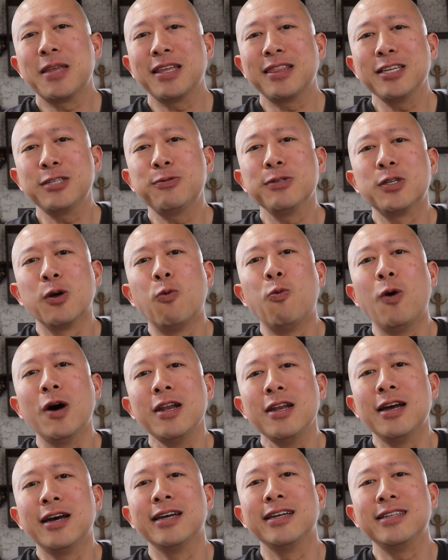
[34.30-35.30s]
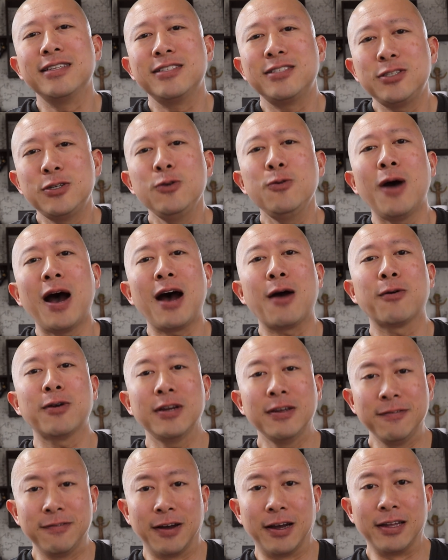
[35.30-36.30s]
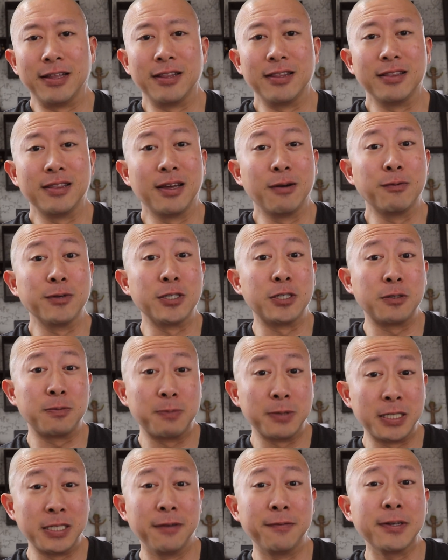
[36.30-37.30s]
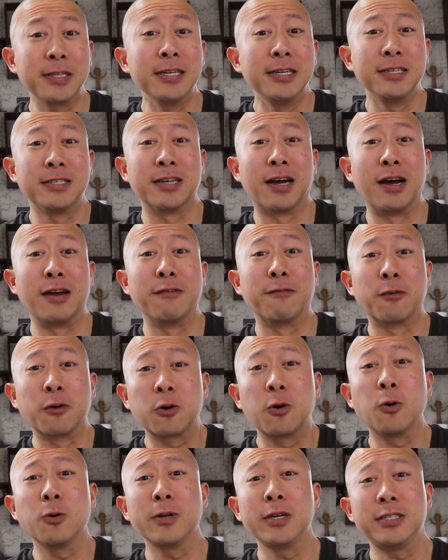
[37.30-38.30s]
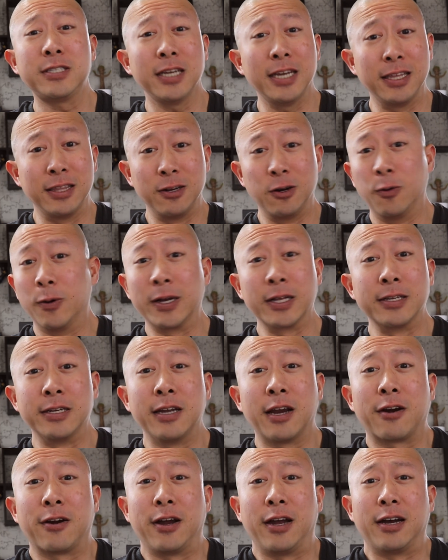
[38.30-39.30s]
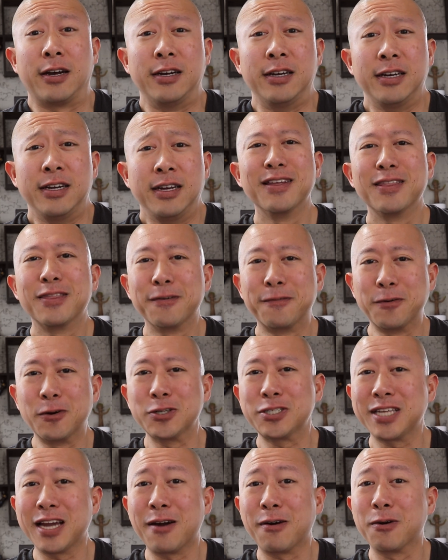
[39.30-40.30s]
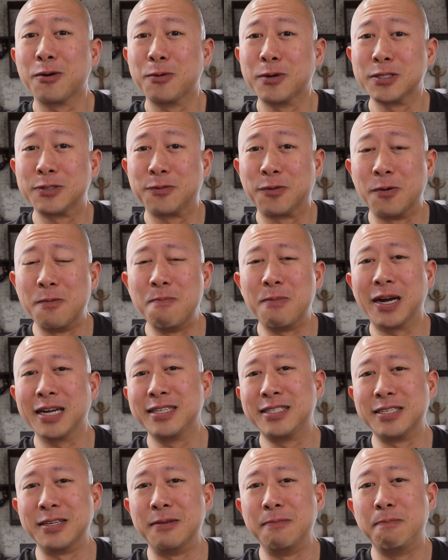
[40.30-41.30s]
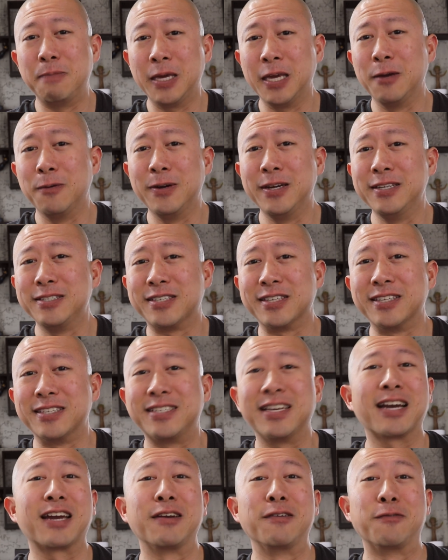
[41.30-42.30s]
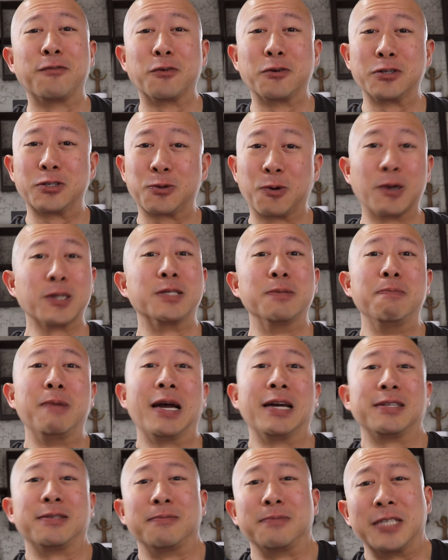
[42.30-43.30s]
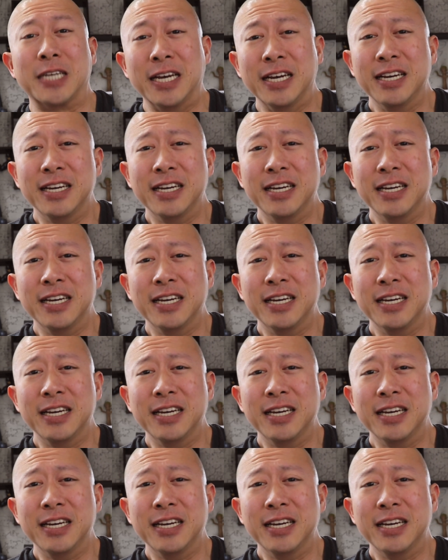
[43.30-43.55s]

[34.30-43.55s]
This was a one-night, two-hour event that was specifically designed for goalies in the New England area. The first hour was for mites and peewees, and the second for squirts and bantams.